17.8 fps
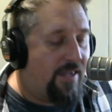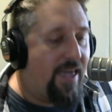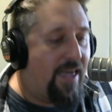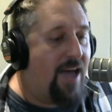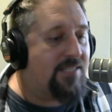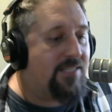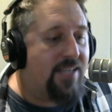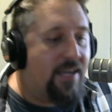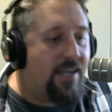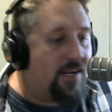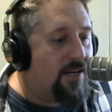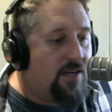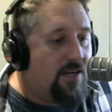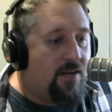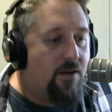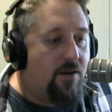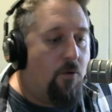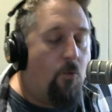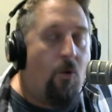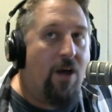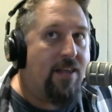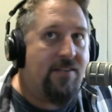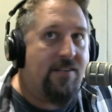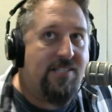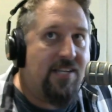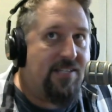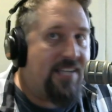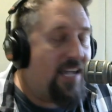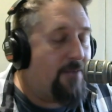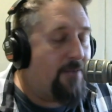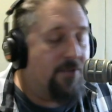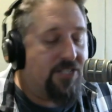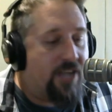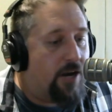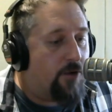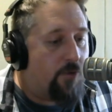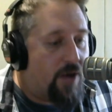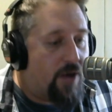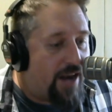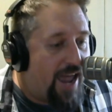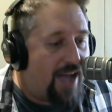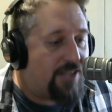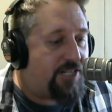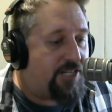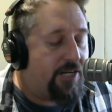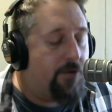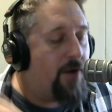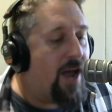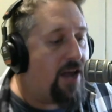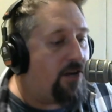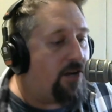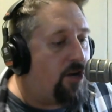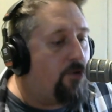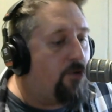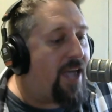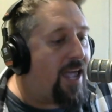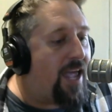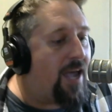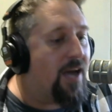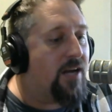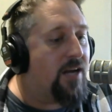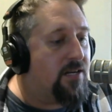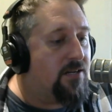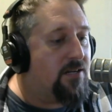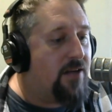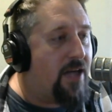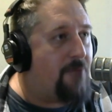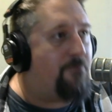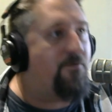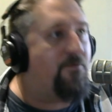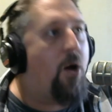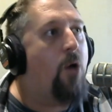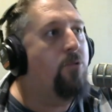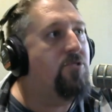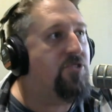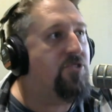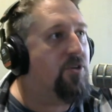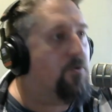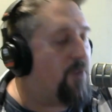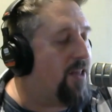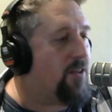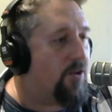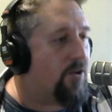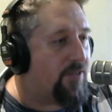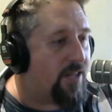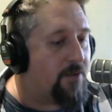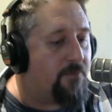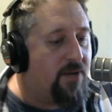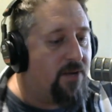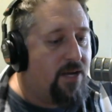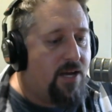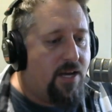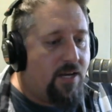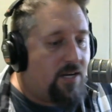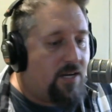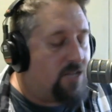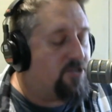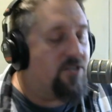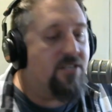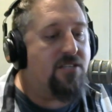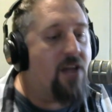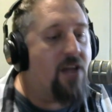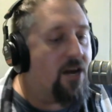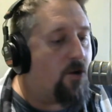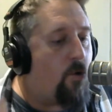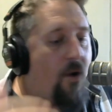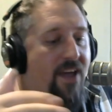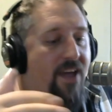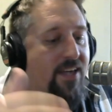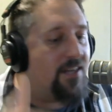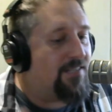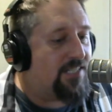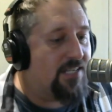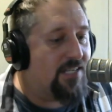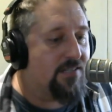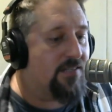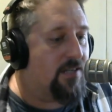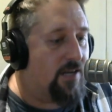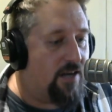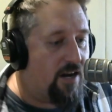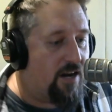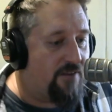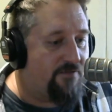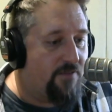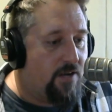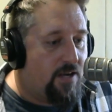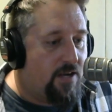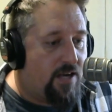guessing what the team is going to run at you, and you can't impose your will on them because you're just not quite consistent enough.